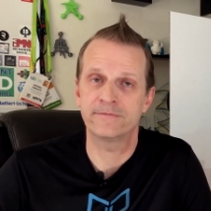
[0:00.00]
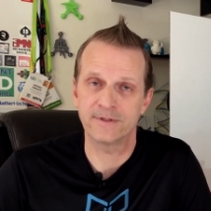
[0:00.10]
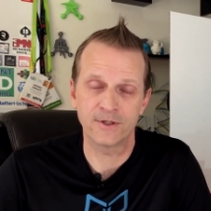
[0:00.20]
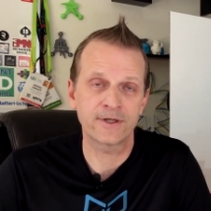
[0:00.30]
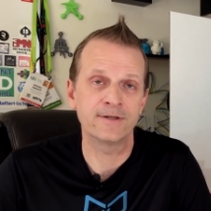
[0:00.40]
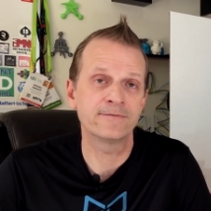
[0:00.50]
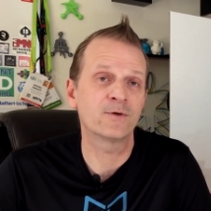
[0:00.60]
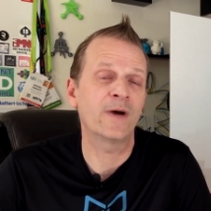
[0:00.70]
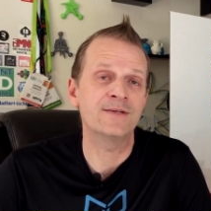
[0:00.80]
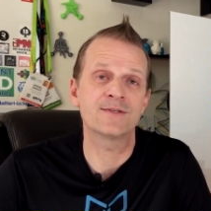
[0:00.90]
you're looking
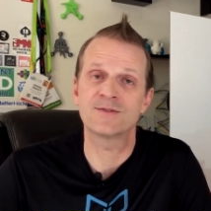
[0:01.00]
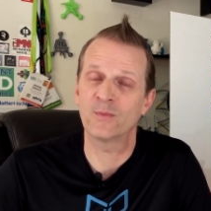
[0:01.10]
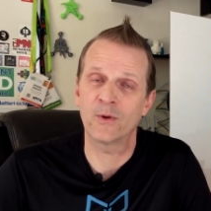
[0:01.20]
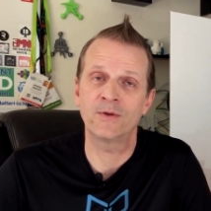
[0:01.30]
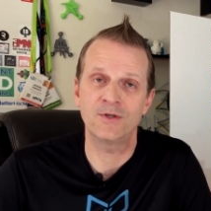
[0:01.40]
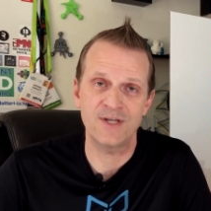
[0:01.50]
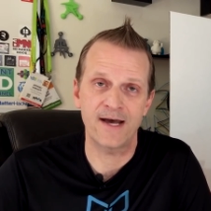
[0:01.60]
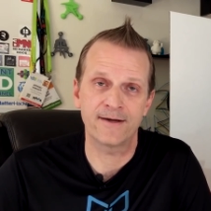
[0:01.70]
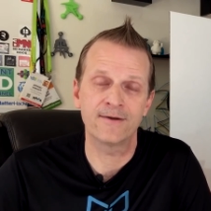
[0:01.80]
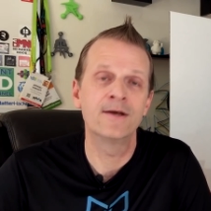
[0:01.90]
for ways to support the
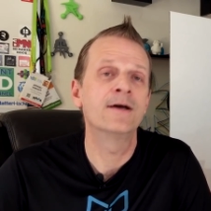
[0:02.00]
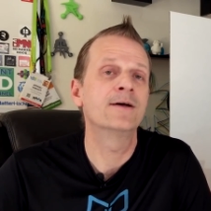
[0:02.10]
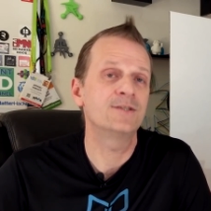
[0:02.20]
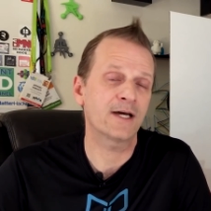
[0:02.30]
channel,